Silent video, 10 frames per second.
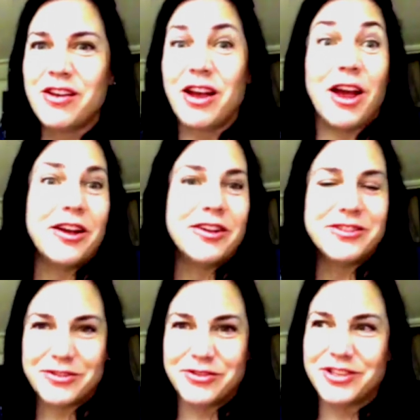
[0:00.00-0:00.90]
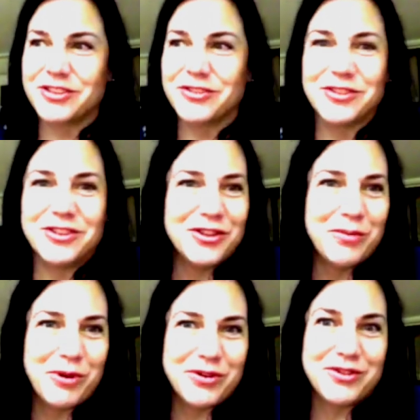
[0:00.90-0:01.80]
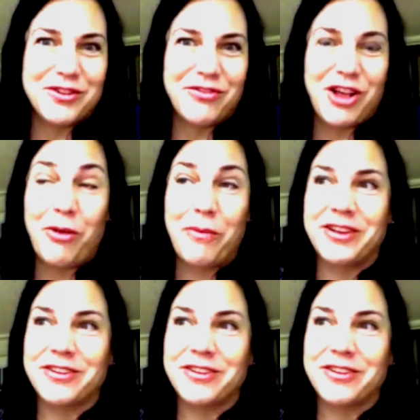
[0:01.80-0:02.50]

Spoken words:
I also still do the personal development